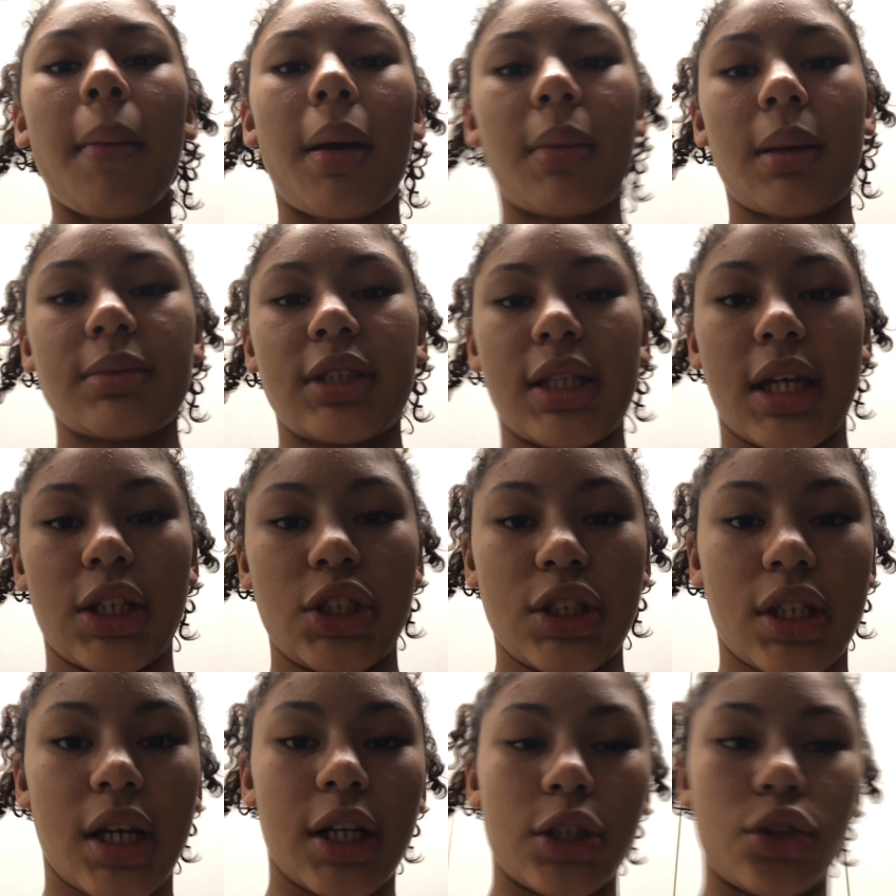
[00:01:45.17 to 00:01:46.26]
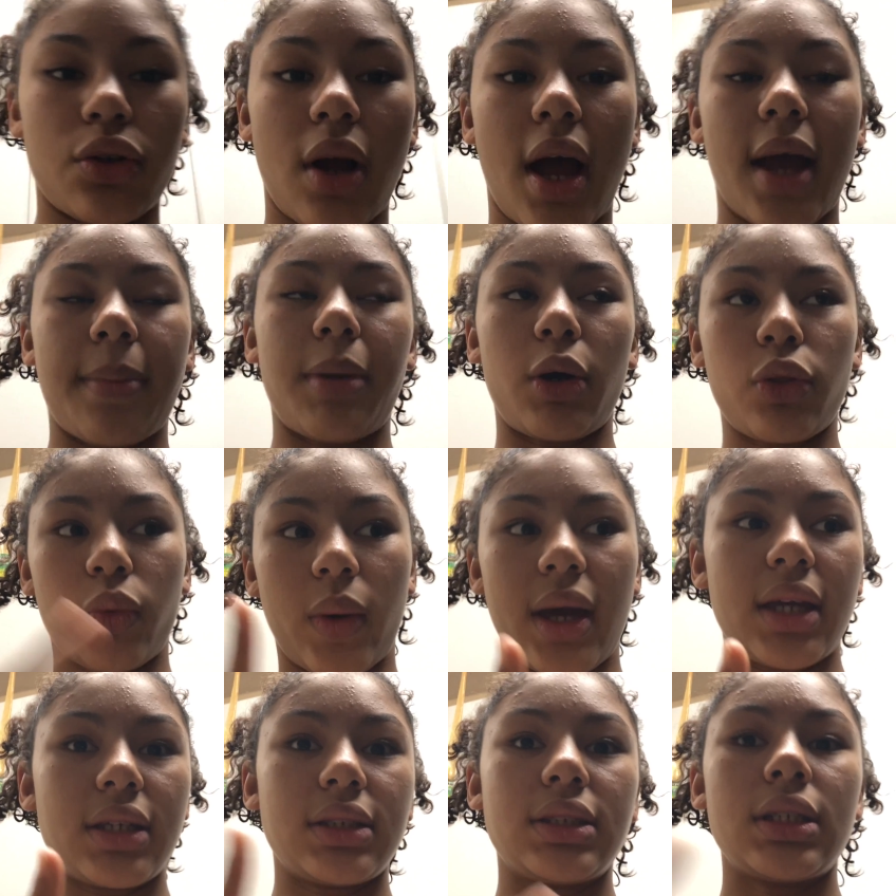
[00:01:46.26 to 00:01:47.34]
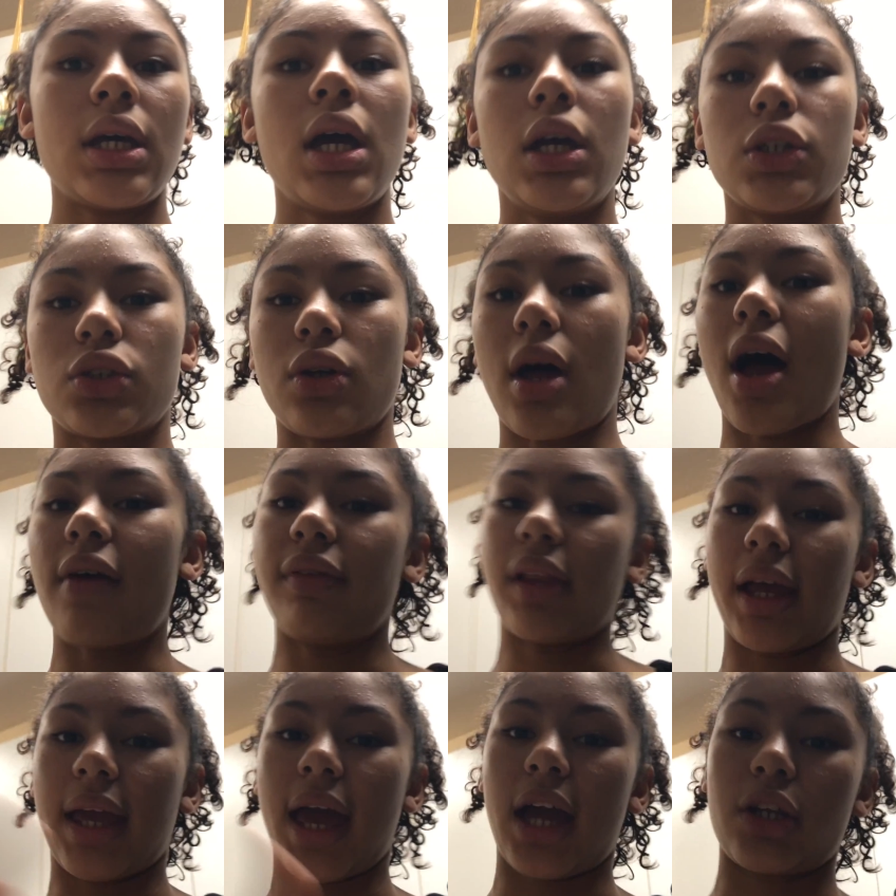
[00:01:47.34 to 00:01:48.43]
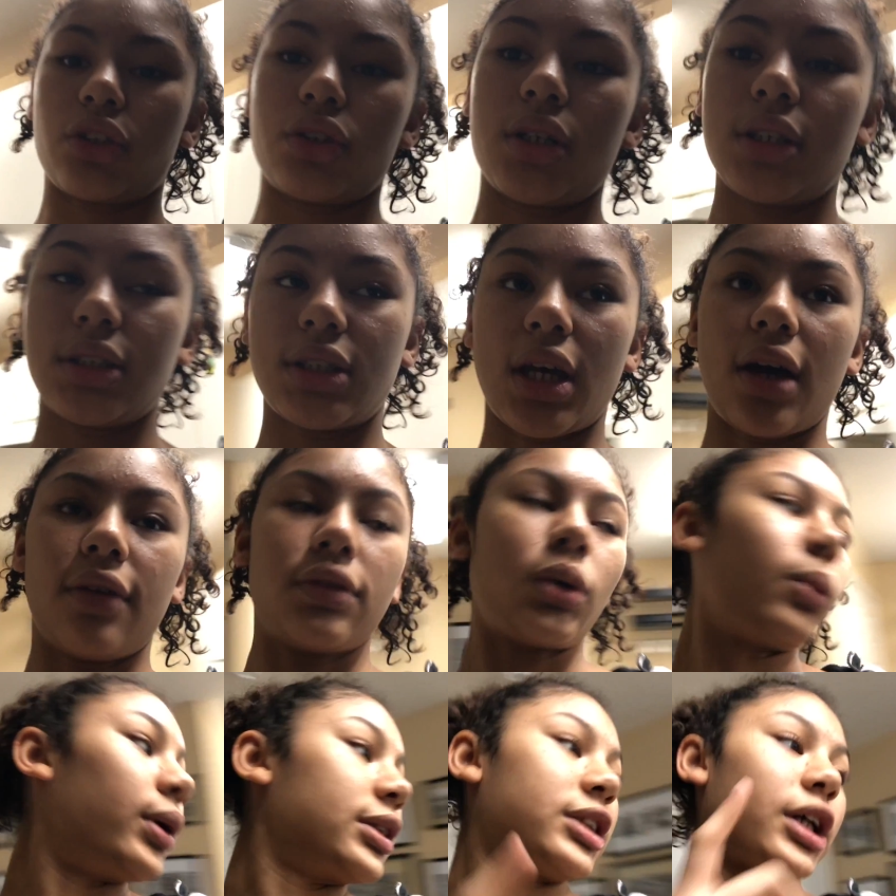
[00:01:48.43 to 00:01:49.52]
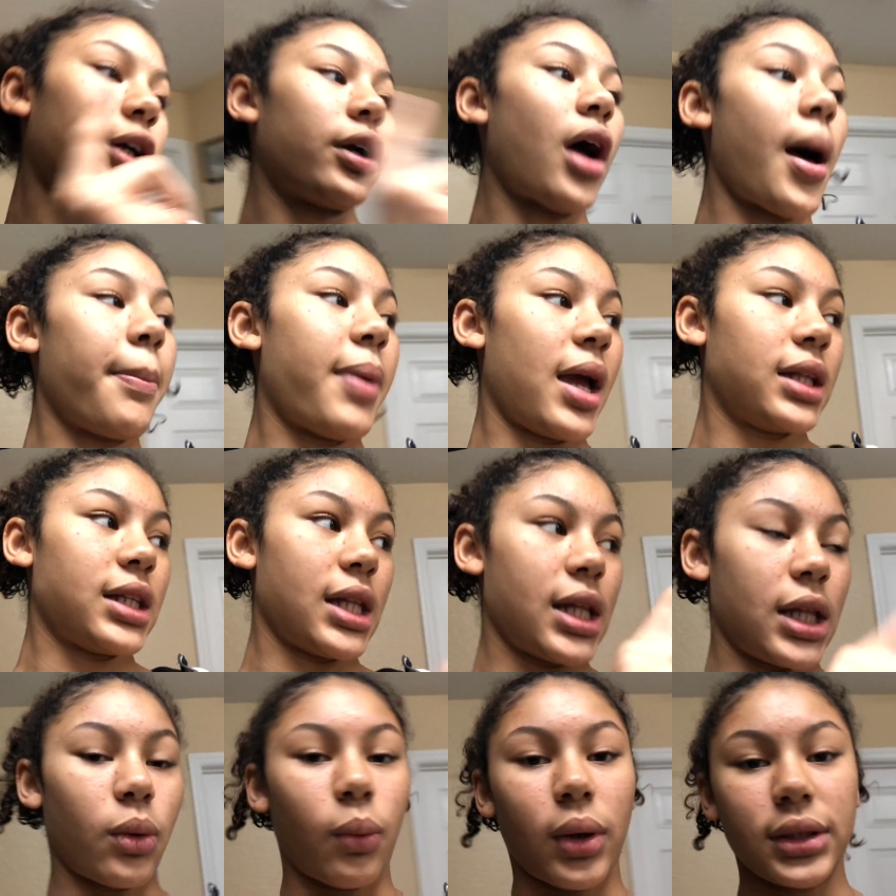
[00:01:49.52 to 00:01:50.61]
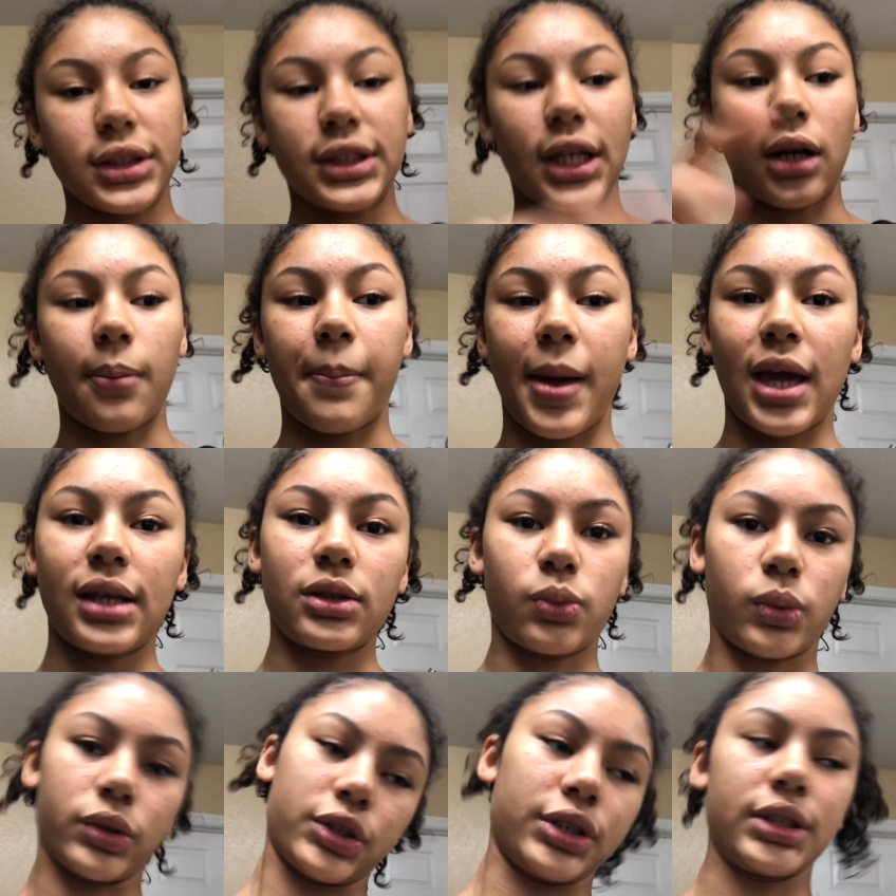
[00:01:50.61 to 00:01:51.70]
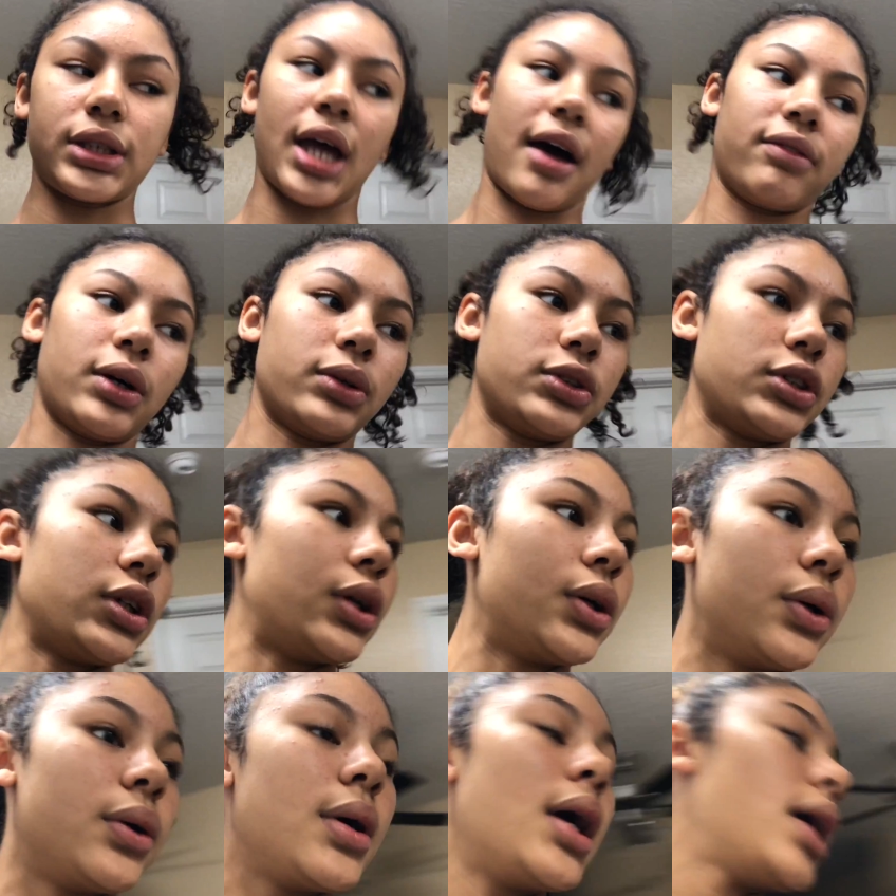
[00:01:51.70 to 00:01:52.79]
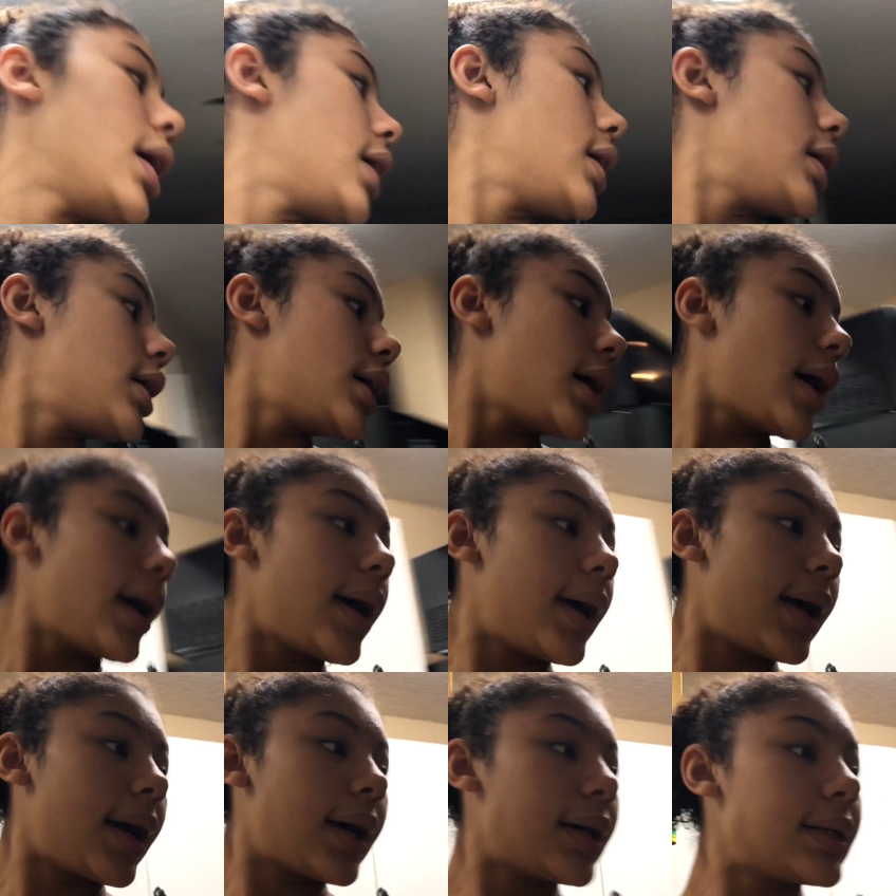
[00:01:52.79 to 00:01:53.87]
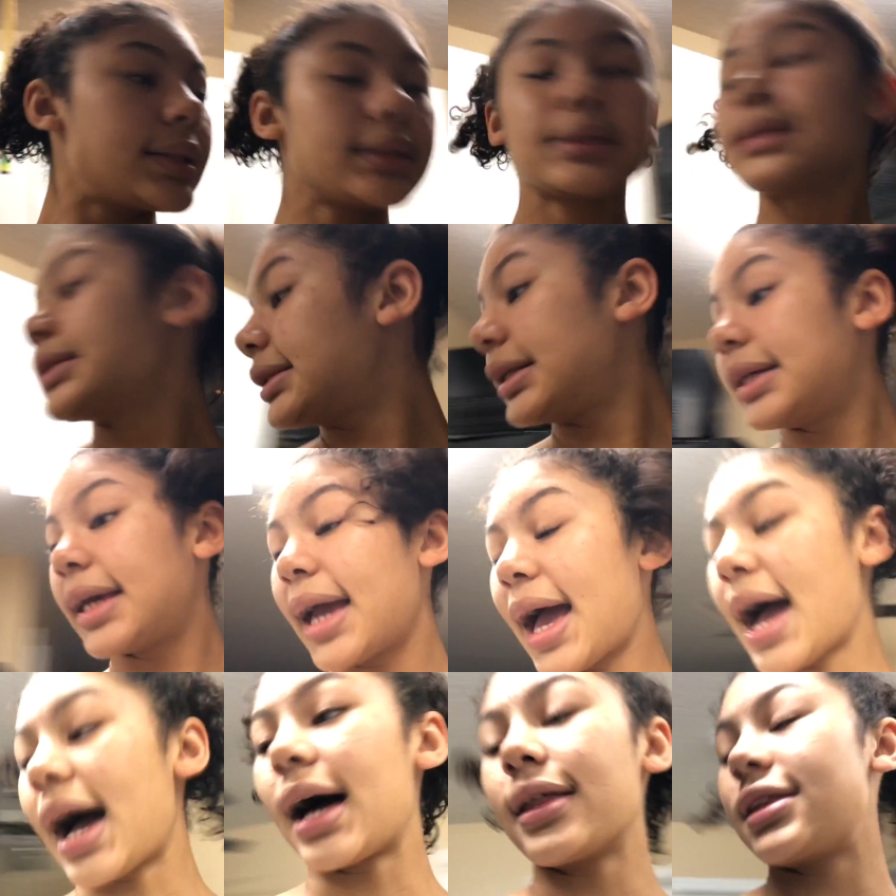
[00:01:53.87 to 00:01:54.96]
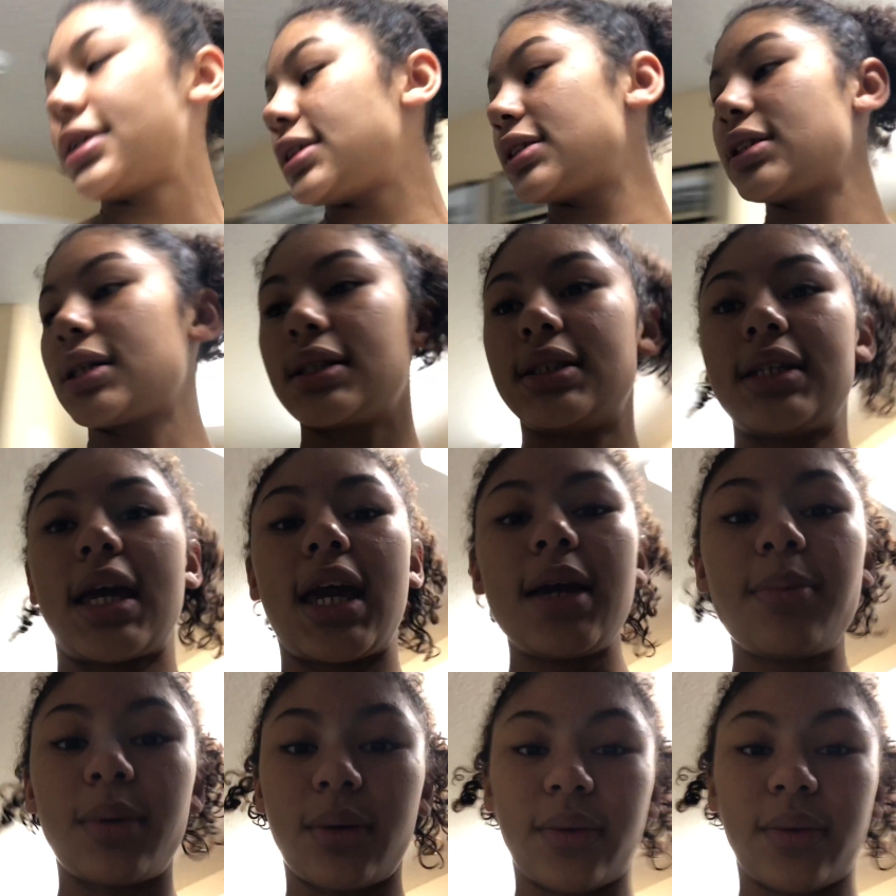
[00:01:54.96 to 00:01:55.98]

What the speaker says: my mom said that she's gonna try both ways. She'll have extras of the ones that are not baked, and then the ones that are baked, we'll just have those too. And yeah, this is our table